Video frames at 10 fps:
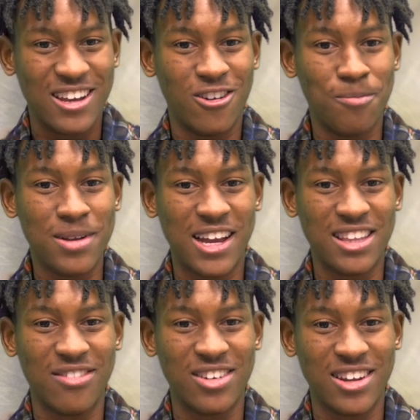I hope you guys
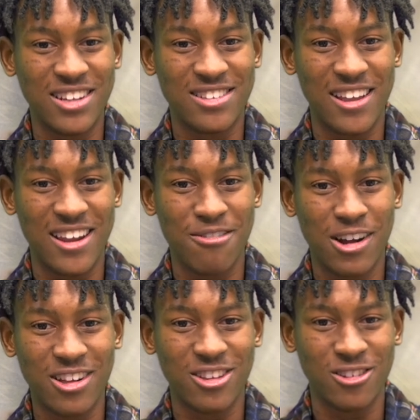have a nice day and
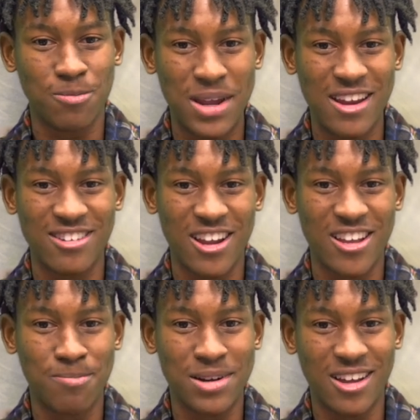rock those
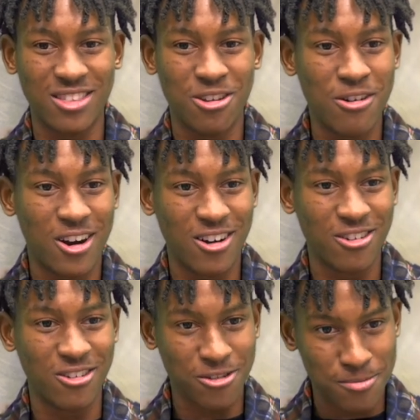PJs, but not too hard
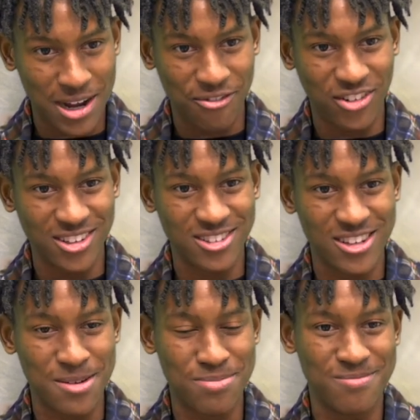or you might fall
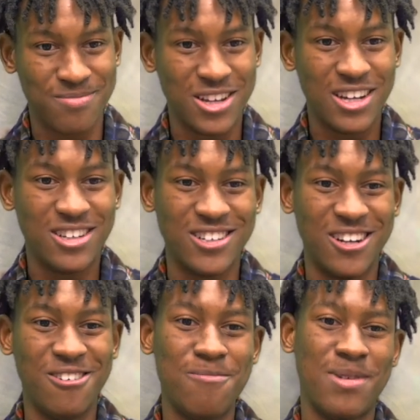asleep.
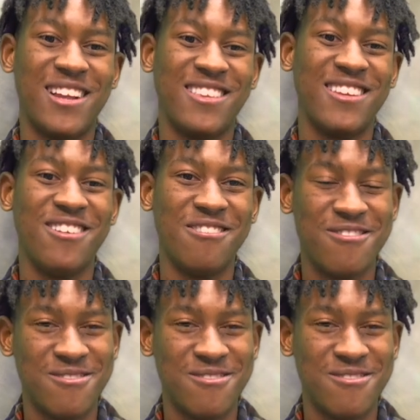Joe, back to you.